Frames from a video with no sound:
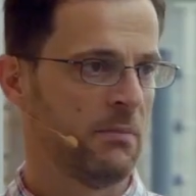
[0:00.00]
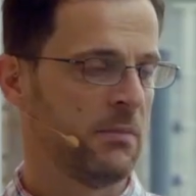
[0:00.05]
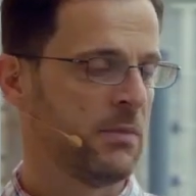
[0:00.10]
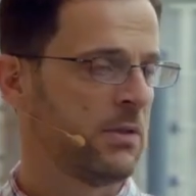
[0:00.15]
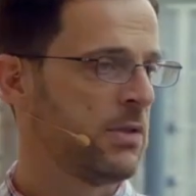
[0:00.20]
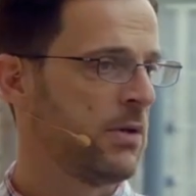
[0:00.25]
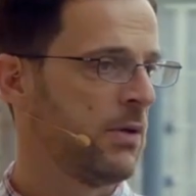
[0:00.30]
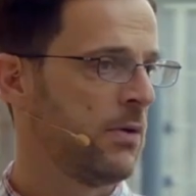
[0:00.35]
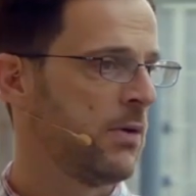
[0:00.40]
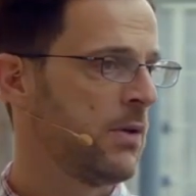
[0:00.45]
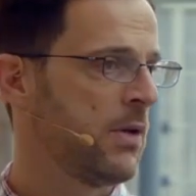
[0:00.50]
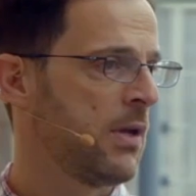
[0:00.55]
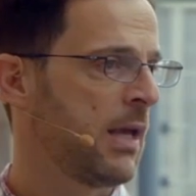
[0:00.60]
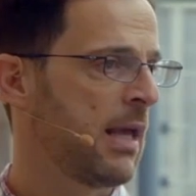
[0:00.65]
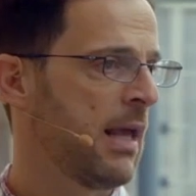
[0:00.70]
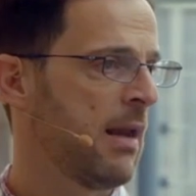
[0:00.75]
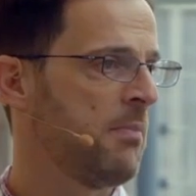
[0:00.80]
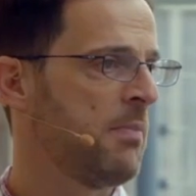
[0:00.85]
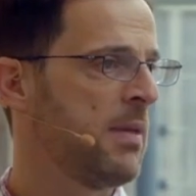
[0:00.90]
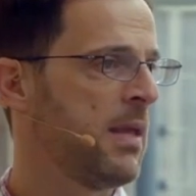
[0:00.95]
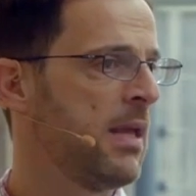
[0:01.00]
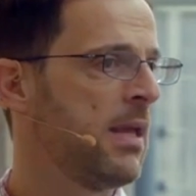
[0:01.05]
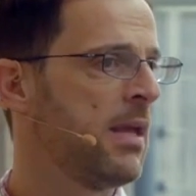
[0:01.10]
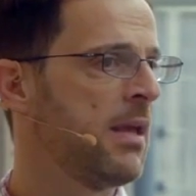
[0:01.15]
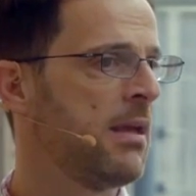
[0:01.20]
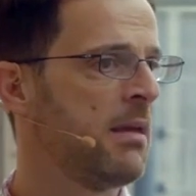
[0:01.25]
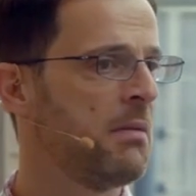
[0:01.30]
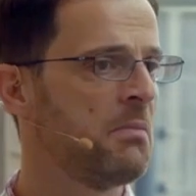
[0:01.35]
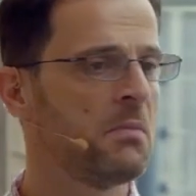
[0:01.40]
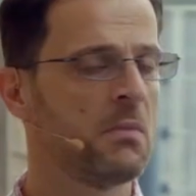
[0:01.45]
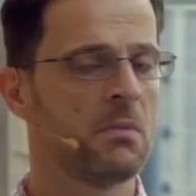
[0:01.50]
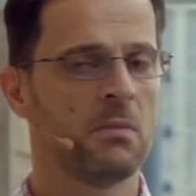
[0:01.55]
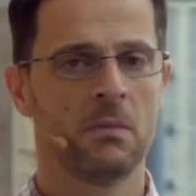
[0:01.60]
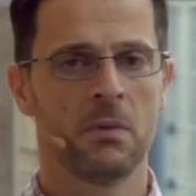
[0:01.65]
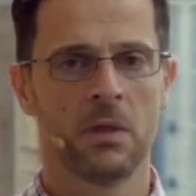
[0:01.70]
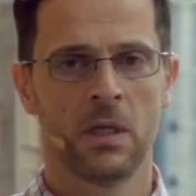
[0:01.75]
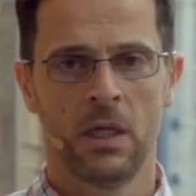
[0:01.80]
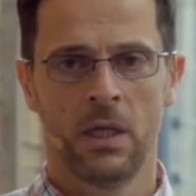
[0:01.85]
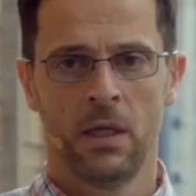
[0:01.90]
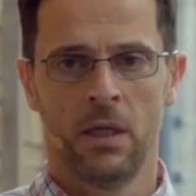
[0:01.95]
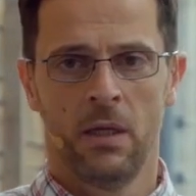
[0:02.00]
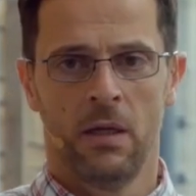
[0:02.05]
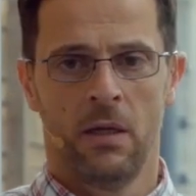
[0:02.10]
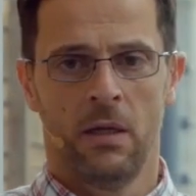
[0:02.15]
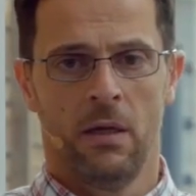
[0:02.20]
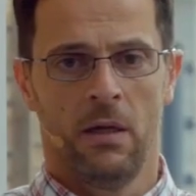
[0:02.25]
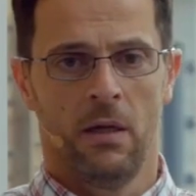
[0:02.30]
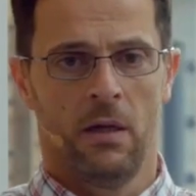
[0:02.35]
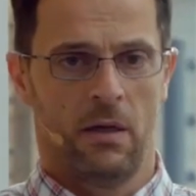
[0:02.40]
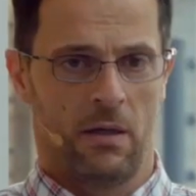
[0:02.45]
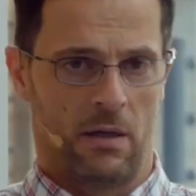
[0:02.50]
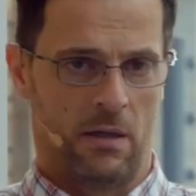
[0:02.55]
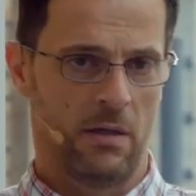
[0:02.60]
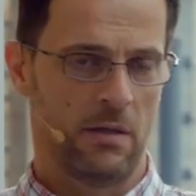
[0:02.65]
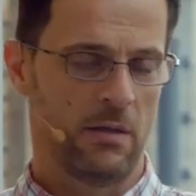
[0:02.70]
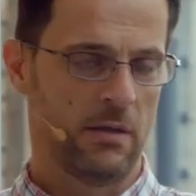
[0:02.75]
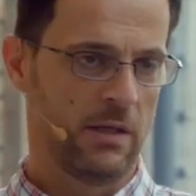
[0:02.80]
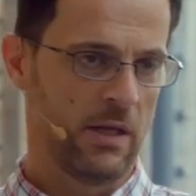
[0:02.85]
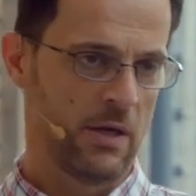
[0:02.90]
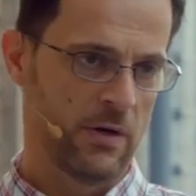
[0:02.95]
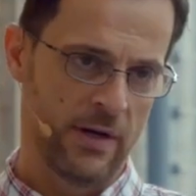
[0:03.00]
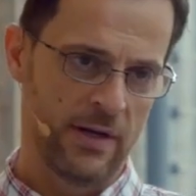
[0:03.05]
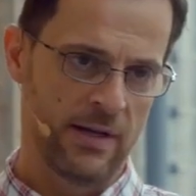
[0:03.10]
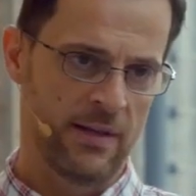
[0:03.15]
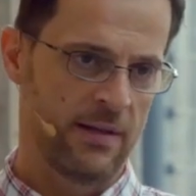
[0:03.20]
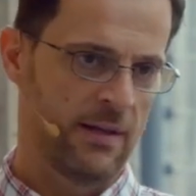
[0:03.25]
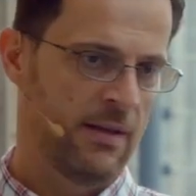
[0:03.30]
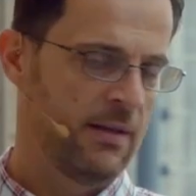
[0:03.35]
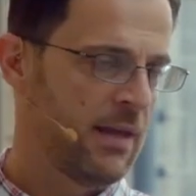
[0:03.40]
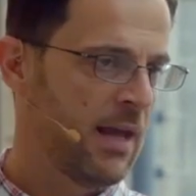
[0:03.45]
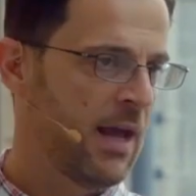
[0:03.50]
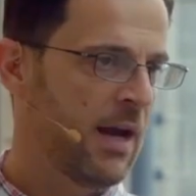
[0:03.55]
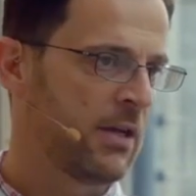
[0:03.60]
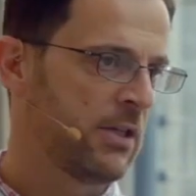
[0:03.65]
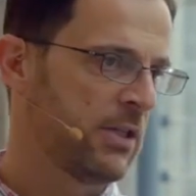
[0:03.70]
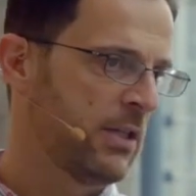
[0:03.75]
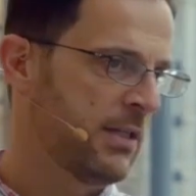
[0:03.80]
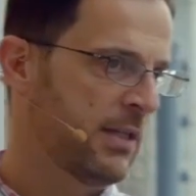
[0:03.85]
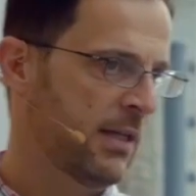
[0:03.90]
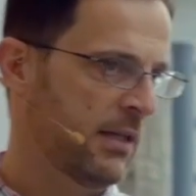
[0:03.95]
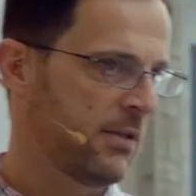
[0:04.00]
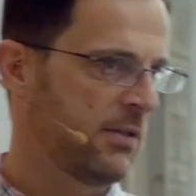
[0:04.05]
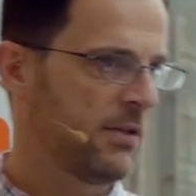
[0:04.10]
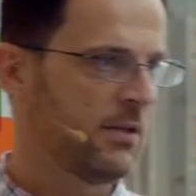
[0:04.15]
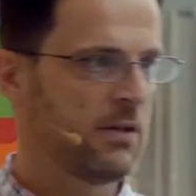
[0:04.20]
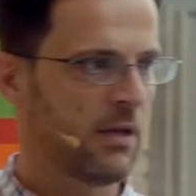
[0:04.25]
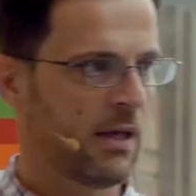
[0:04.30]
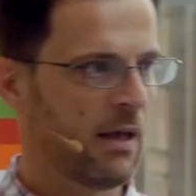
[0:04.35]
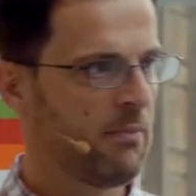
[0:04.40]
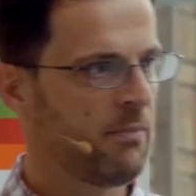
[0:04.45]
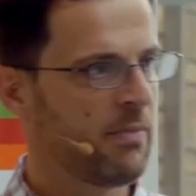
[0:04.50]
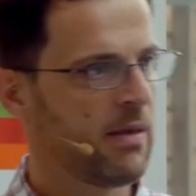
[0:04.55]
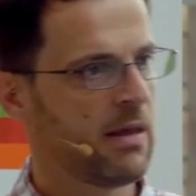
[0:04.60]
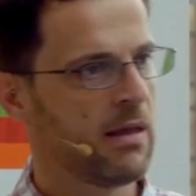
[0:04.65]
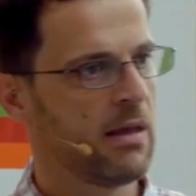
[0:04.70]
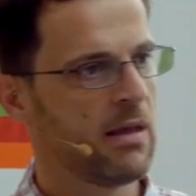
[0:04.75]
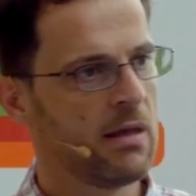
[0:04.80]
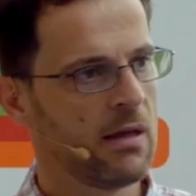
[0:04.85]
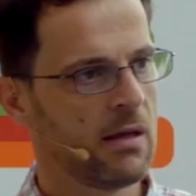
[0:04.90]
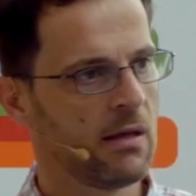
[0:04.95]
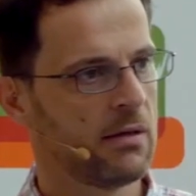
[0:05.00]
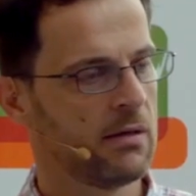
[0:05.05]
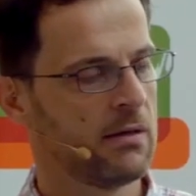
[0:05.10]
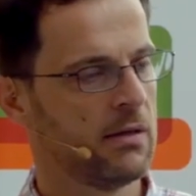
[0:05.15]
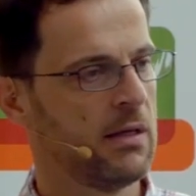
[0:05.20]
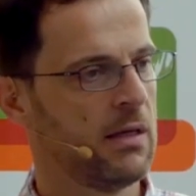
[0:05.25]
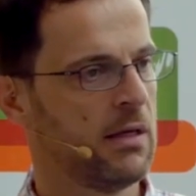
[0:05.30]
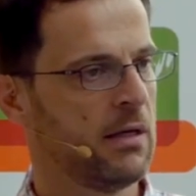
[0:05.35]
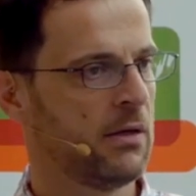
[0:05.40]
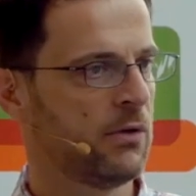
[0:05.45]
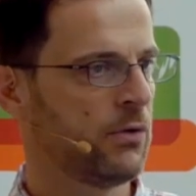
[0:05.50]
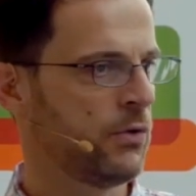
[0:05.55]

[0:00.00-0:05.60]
So you can be in the energy sector, you can be in